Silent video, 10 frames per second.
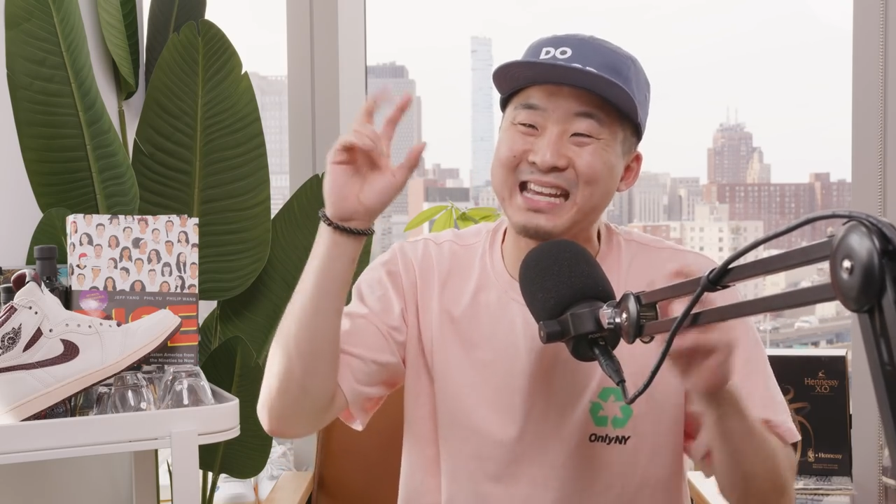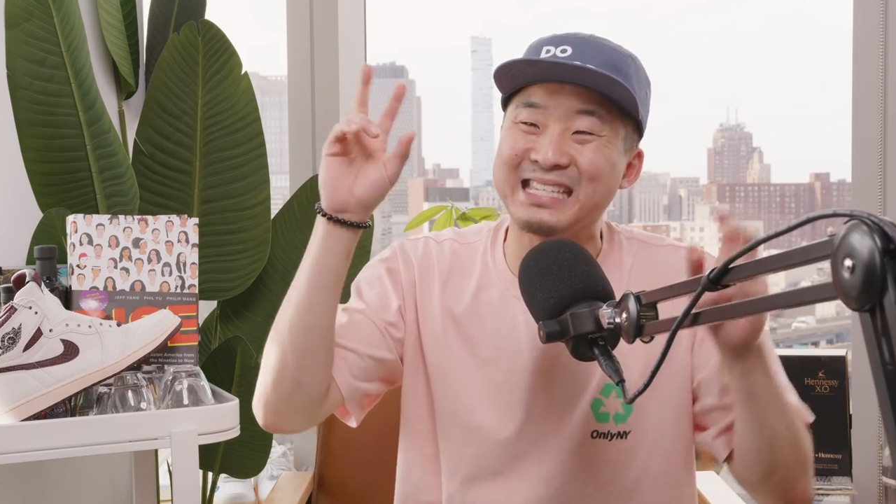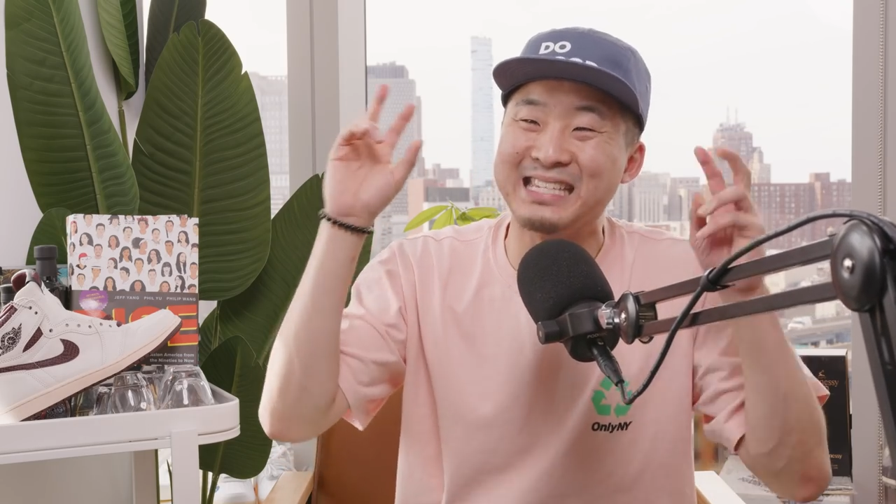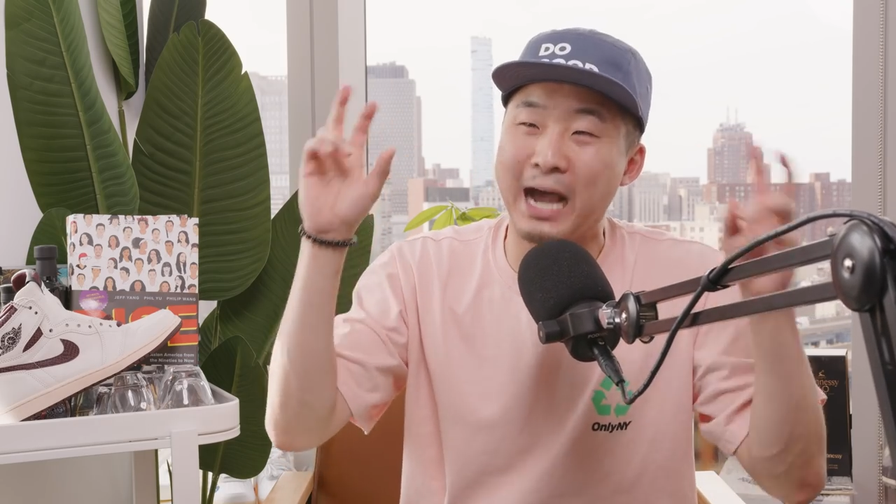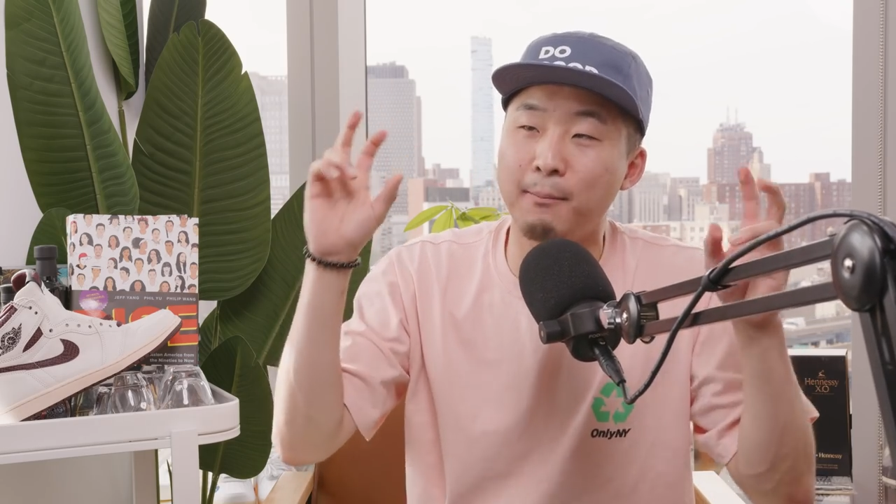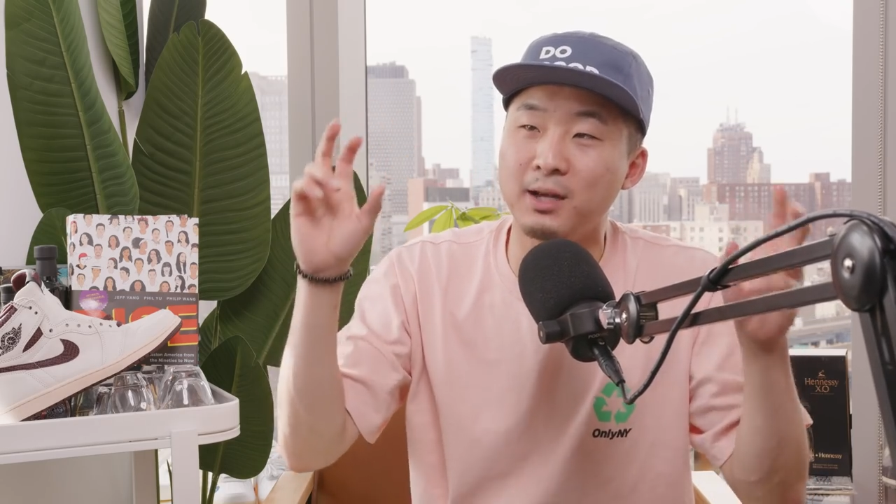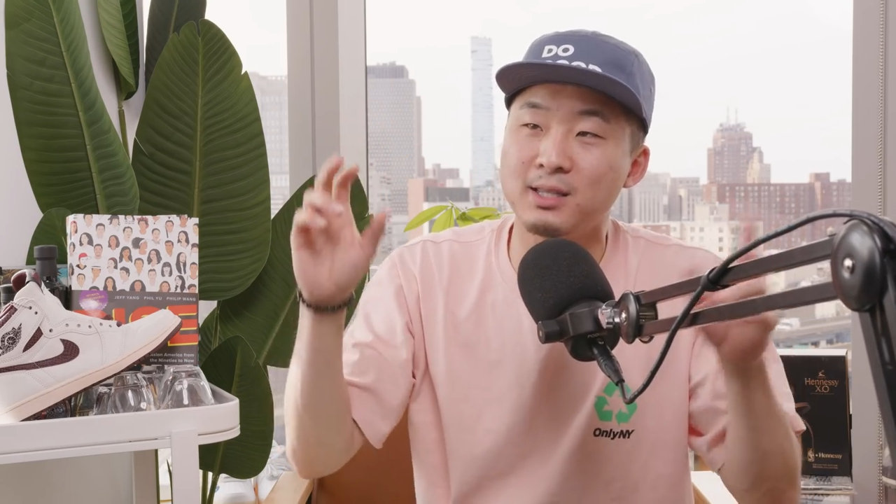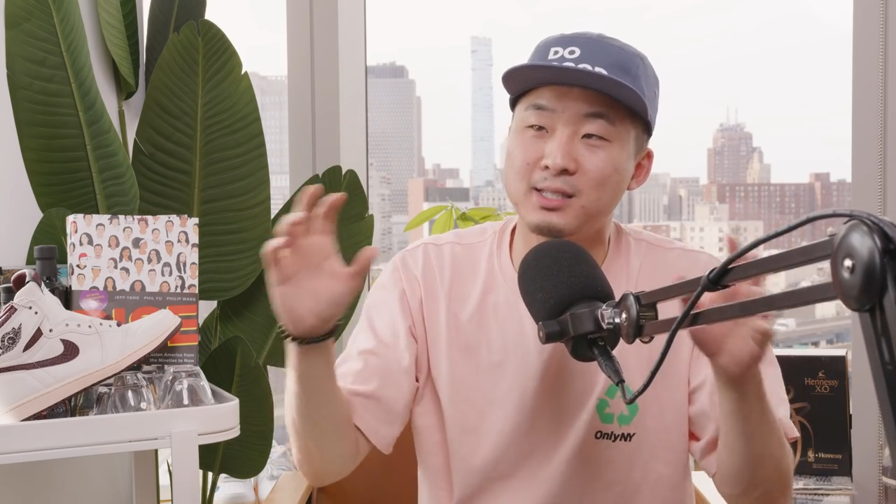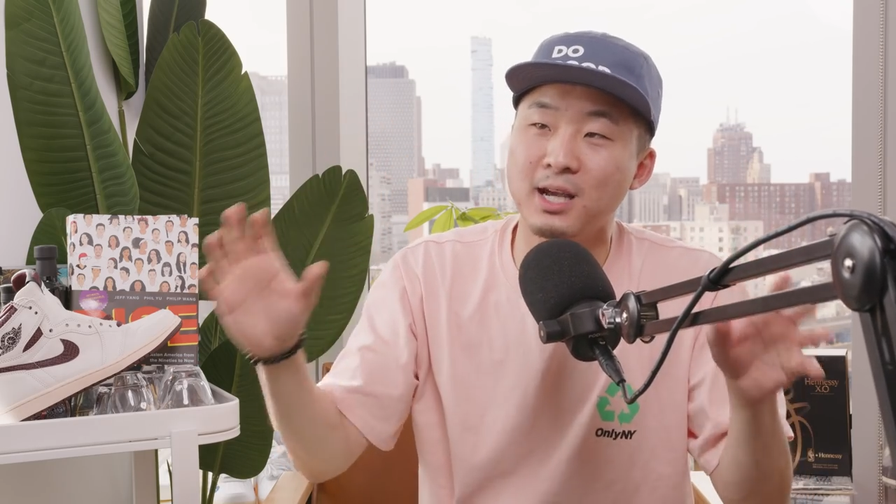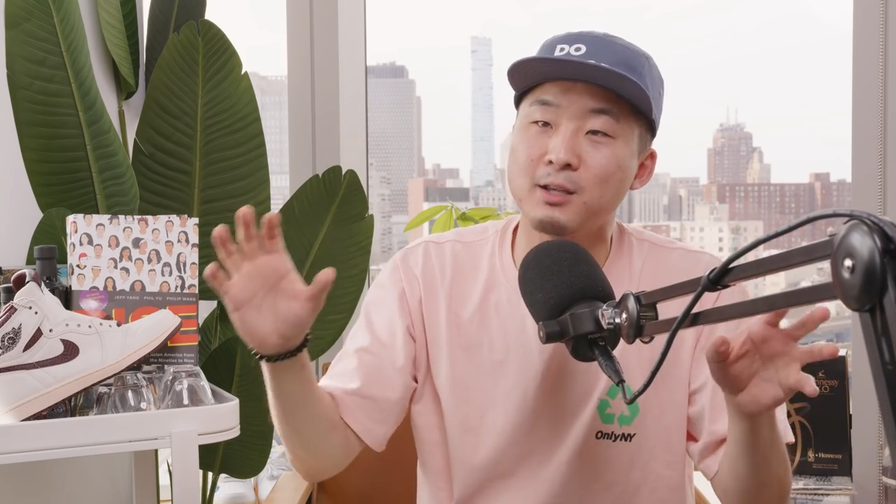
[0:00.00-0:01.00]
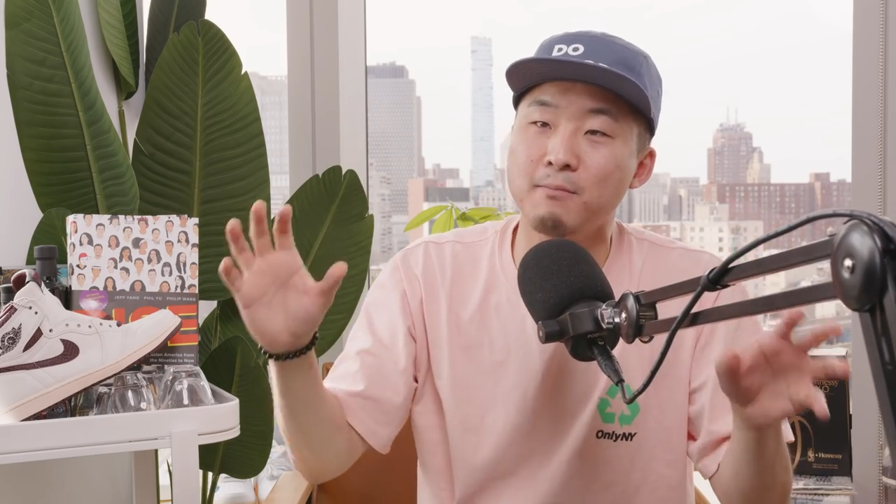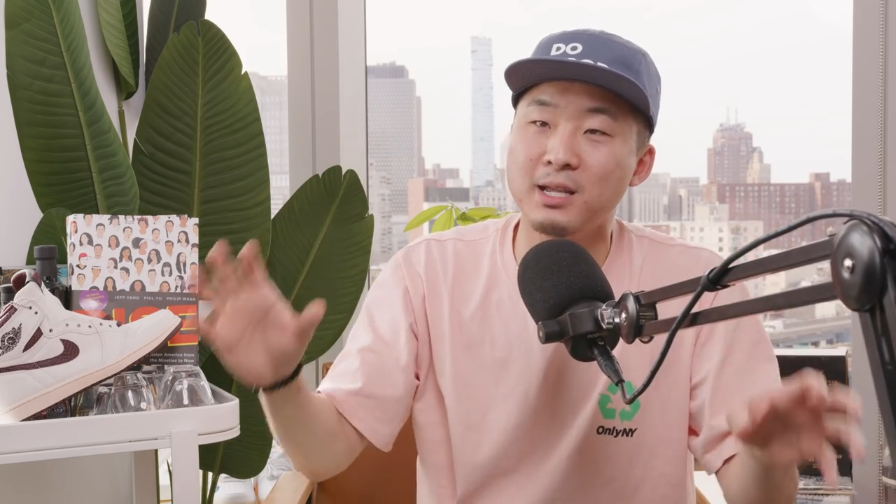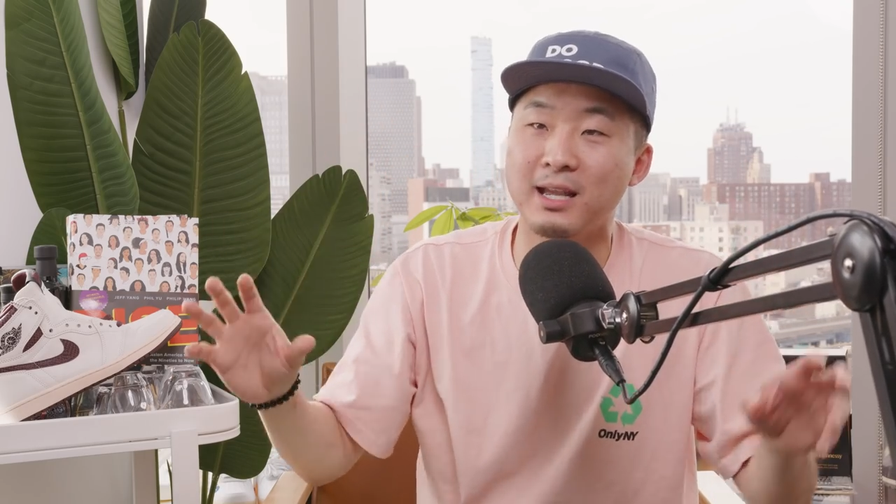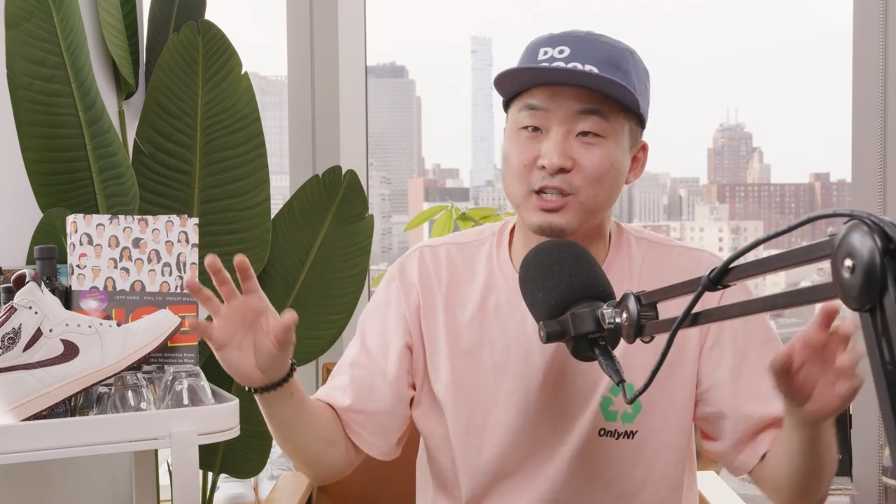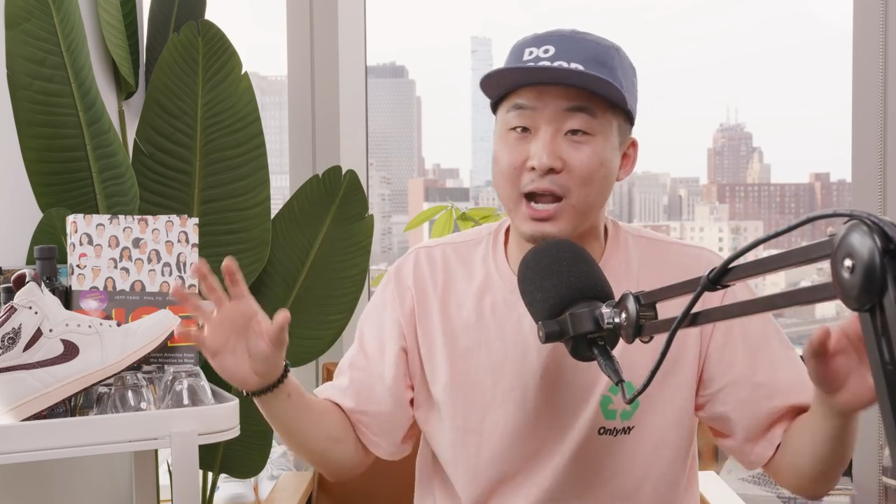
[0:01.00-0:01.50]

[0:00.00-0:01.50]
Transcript: its dominance doesn't mean that